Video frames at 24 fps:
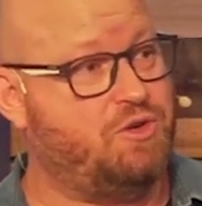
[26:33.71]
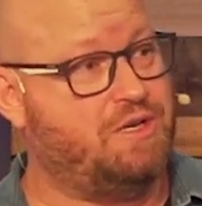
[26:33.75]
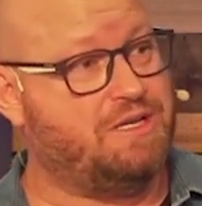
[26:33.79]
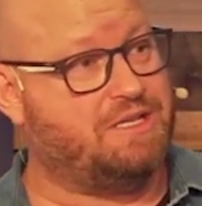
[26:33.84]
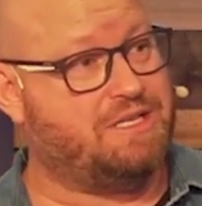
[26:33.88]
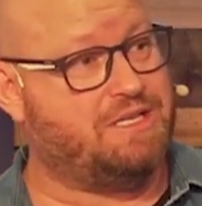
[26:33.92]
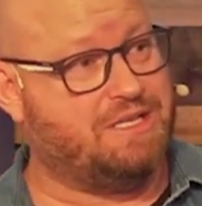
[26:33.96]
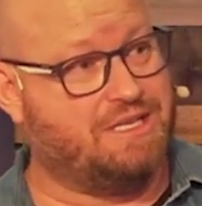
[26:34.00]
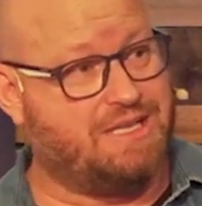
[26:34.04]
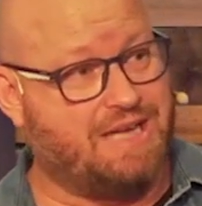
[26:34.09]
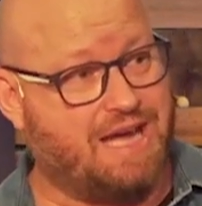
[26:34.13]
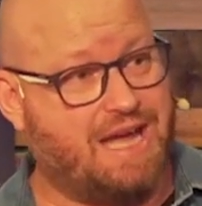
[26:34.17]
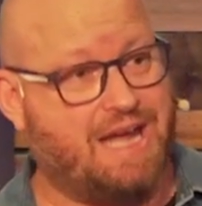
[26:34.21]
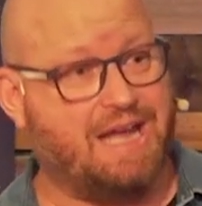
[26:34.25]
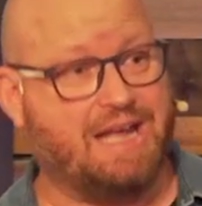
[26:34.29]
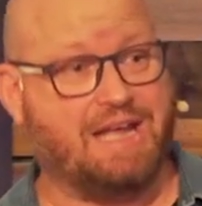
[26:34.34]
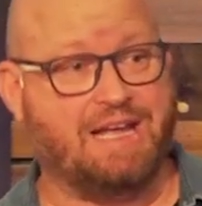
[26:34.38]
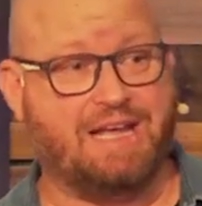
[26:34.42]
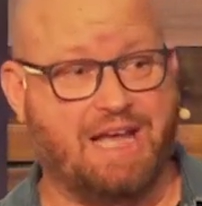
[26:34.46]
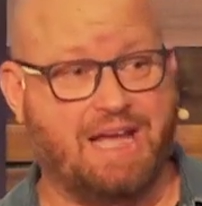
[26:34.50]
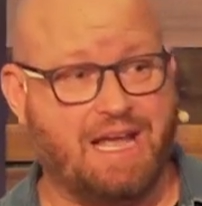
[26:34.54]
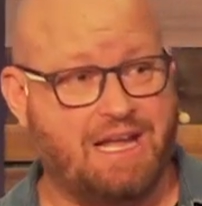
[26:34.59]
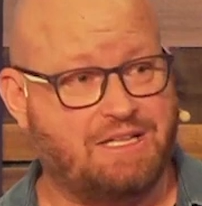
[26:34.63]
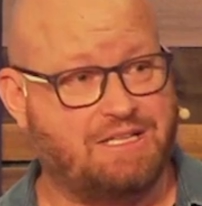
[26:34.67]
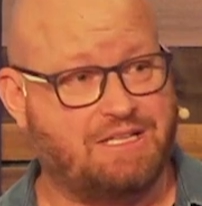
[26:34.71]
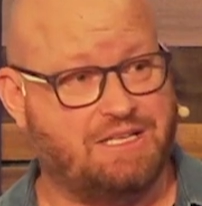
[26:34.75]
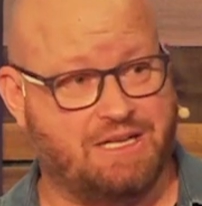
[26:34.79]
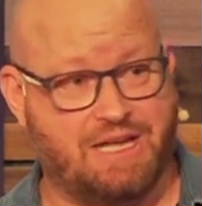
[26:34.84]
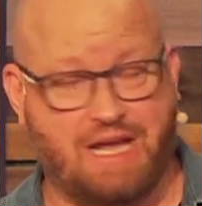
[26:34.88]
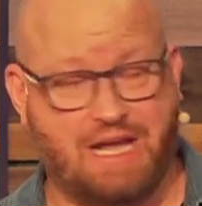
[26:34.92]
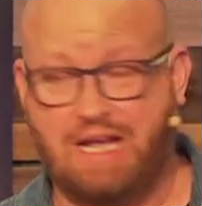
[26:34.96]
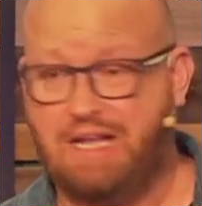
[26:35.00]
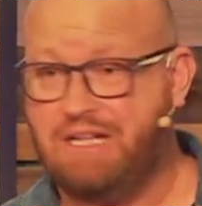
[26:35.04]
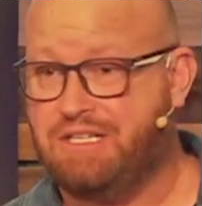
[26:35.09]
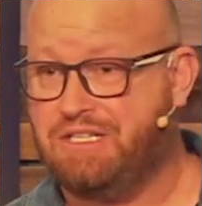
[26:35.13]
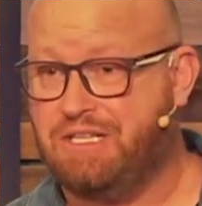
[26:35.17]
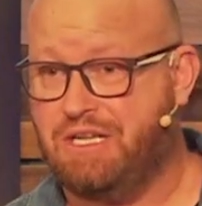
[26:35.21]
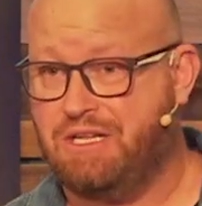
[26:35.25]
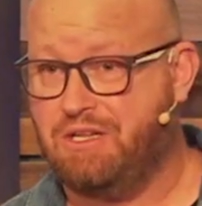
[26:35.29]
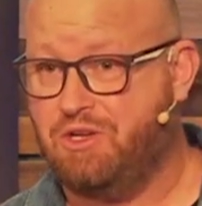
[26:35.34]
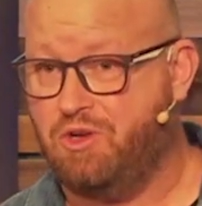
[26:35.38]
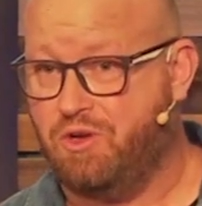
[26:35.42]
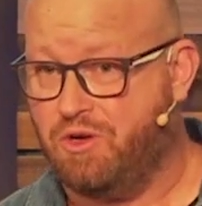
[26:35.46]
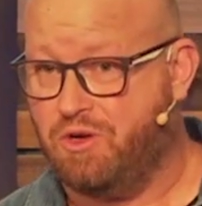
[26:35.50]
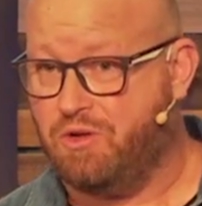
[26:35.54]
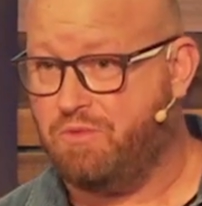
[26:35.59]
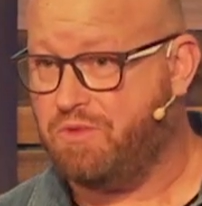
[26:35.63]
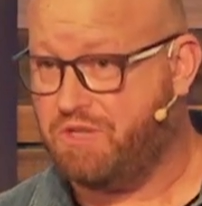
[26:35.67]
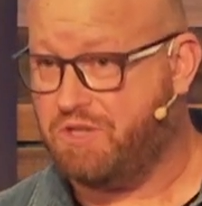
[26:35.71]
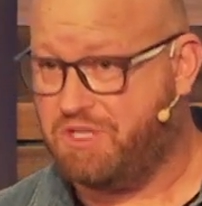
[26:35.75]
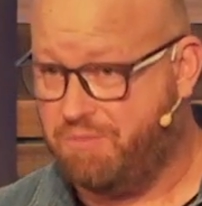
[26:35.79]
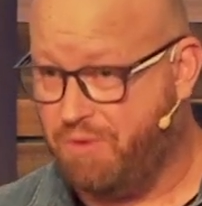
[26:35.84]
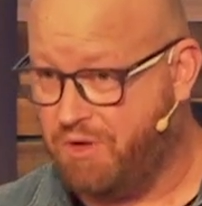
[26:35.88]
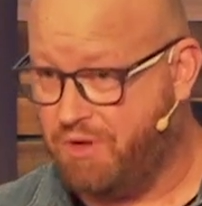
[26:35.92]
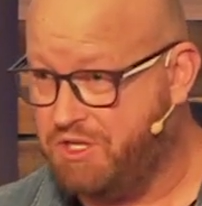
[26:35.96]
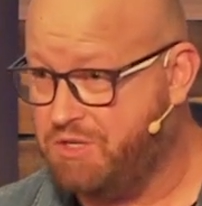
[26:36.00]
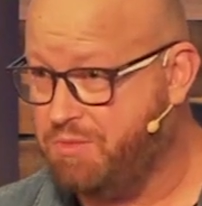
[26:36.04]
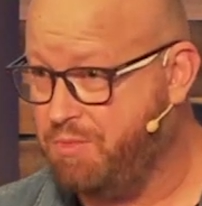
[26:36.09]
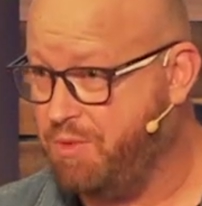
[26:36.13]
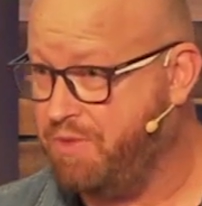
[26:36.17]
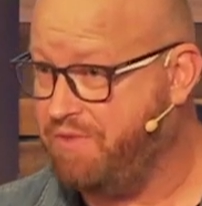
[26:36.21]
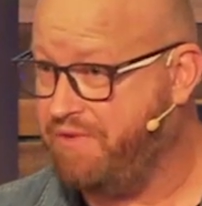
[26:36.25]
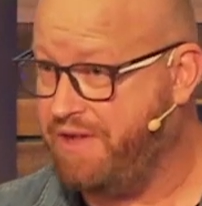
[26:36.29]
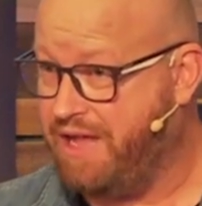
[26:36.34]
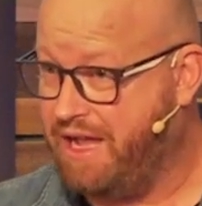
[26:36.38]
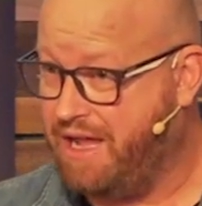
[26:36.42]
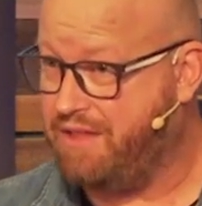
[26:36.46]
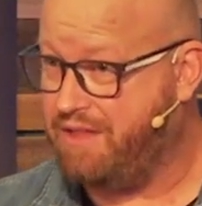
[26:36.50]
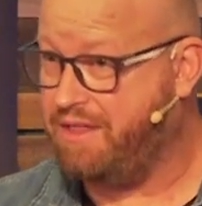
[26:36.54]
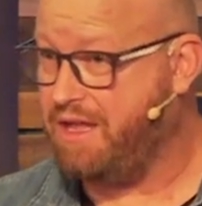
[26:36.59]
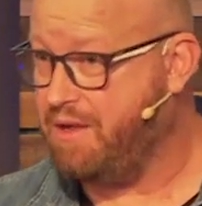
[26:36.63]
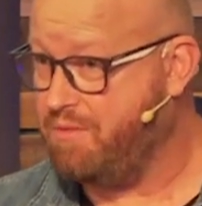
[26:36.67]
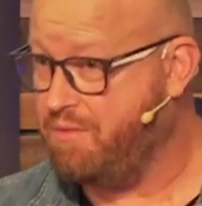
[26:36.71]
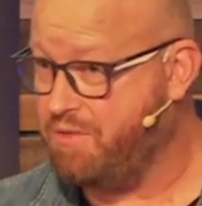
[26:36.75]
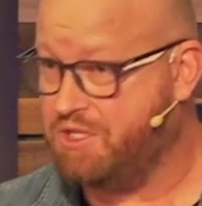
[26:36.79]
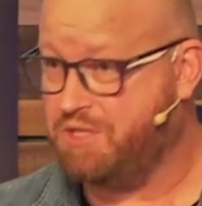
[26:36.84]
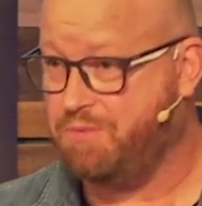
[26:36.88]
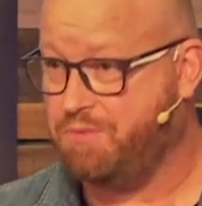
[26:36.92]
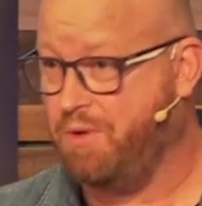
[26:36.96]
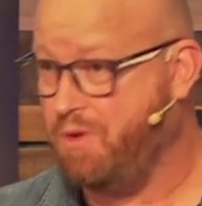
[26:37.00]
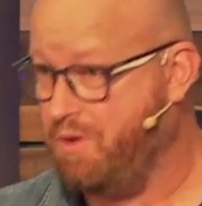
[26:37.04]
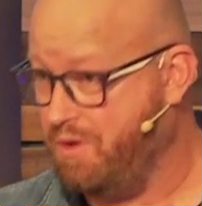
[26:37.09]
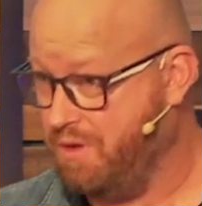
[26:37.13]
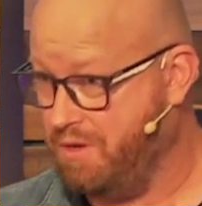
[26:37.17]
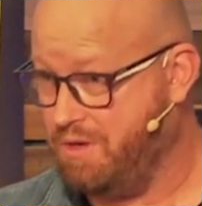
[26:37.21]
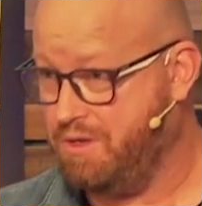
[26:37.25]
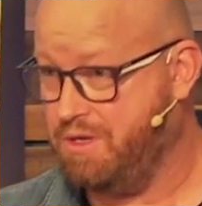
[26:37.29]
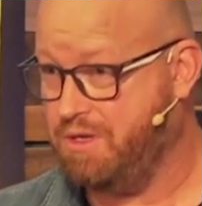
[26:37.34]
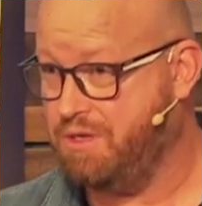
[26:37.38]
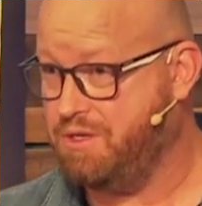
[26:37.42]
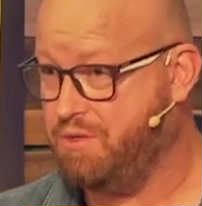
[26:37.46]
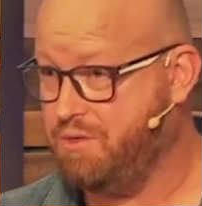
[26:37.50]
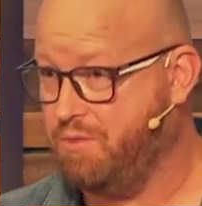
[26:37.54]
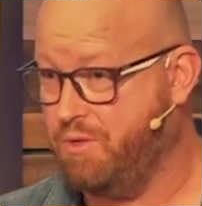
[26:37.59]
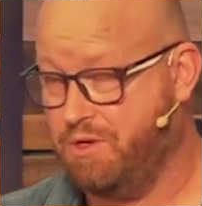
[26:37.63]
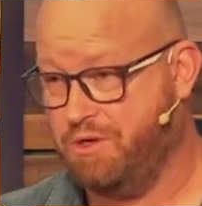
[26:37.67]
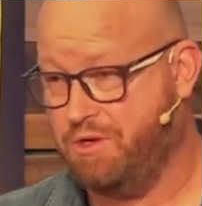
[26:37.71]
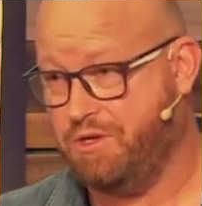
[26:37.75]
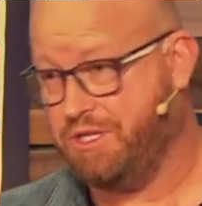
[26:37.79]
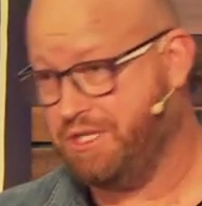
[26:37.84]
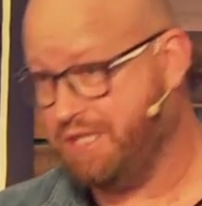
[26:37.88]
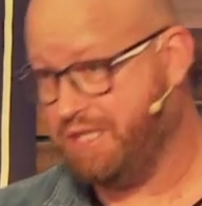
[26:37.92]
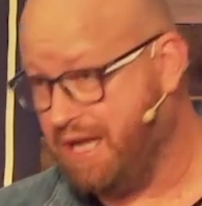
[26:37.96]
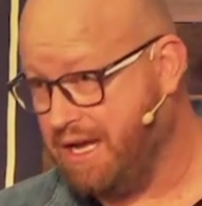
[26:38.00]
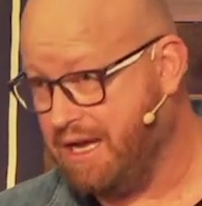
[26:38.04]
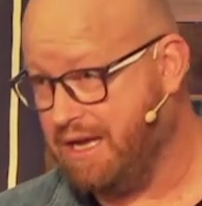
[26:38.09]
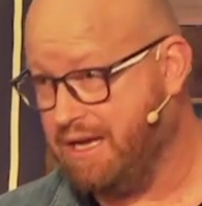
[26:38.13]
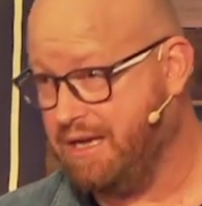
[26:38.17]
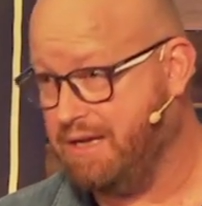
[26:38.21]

today and get today is that you're not responsible for how they respond to what you say.